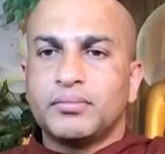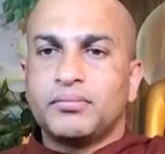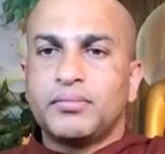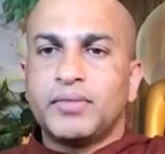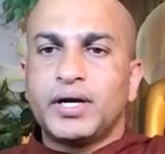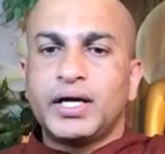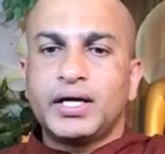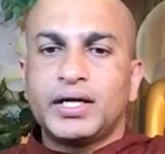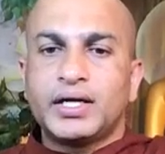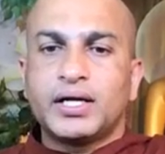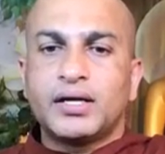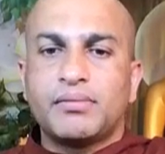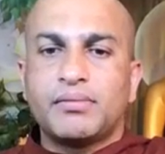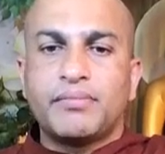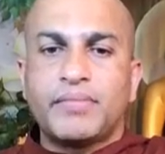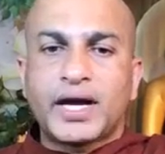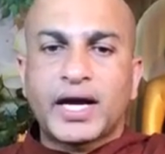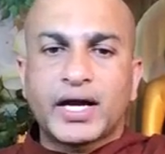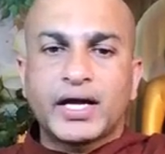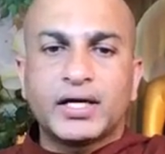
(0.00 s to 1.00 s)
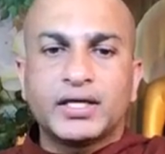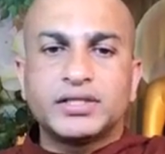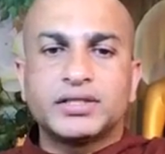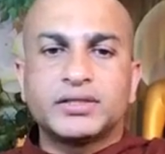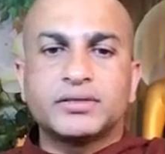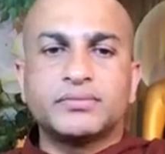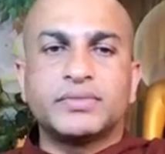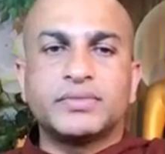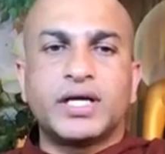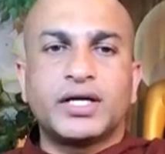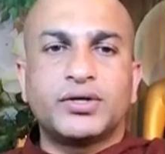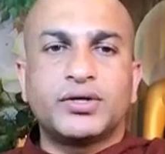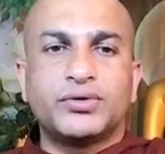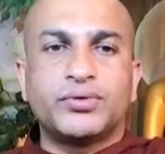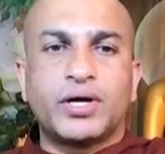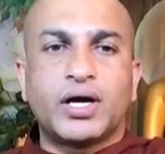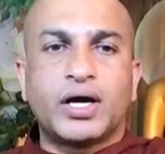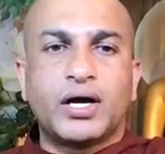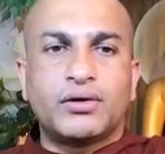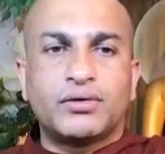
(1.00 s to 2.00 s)
mental mechanism that you
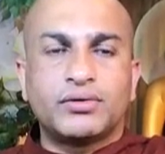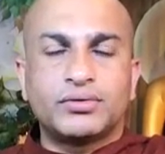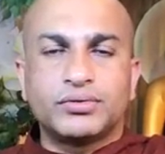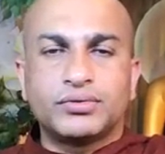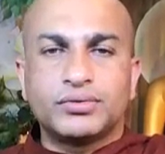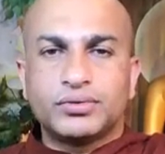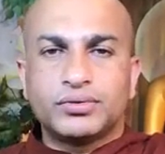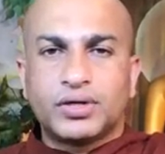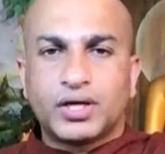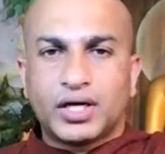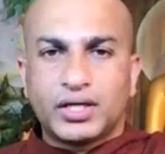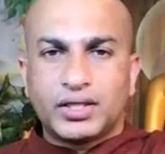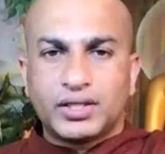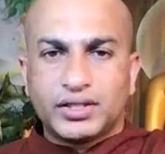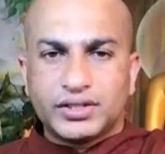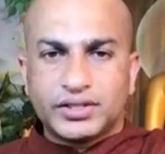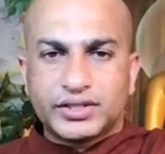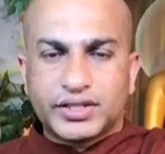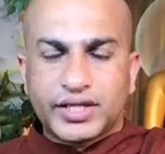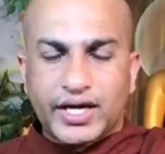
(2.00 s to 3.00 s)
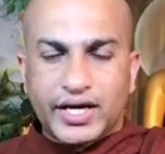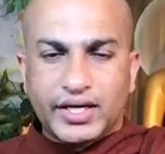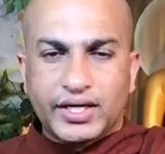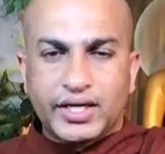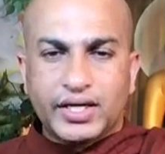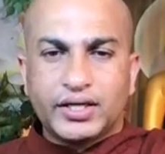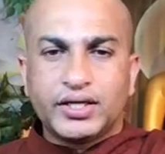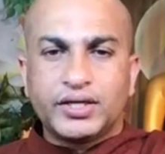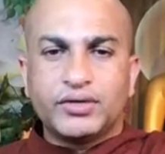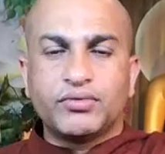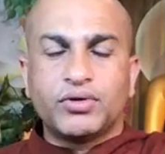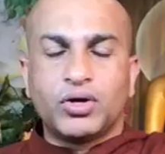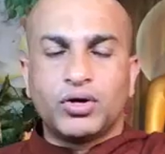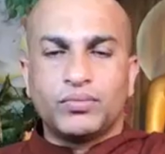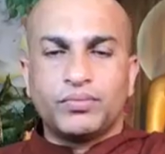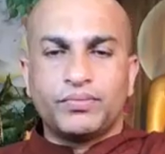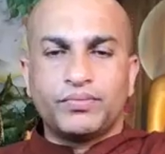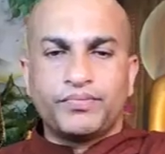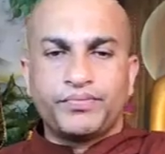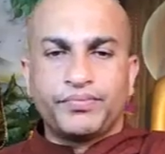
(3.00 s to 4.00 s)
have to understand and
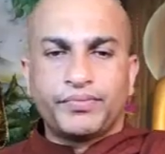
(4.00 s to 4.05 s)
develop